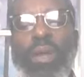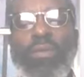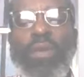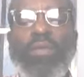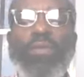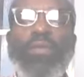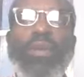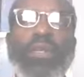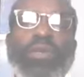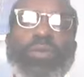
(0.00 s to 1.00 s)
Have you ever
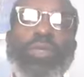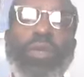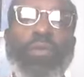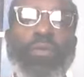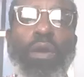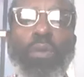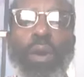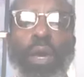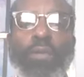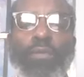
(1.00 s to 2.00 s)
felt that you were so far
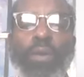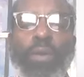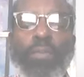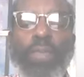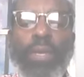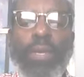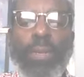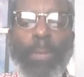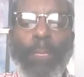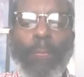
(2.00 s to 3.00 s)
away from the
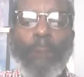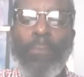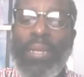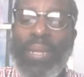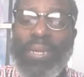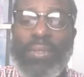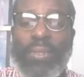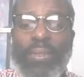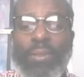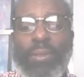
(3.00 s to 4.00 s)

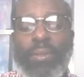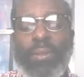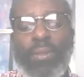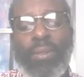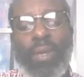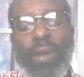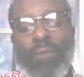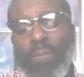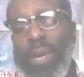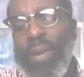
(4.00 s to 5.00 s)
blessings
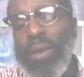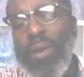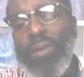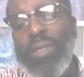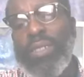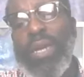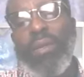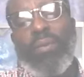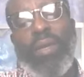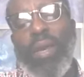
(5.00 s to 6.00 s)
of being called a child
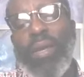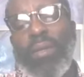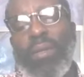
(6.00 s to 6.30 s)
of God?